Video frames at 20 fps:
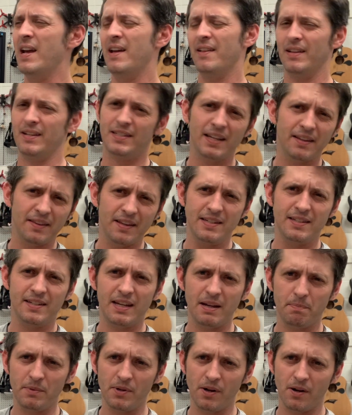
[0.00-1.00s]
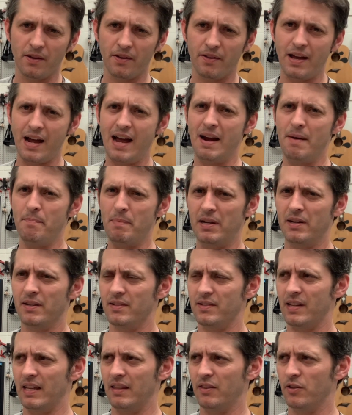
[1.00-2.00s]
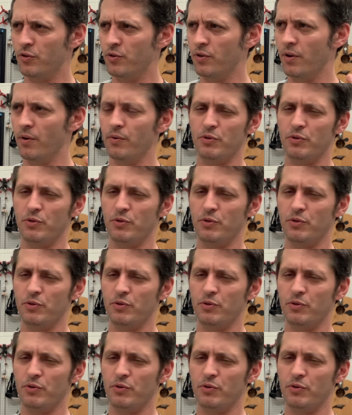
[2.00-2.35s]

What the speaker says: They said they skipped all of that because like their drone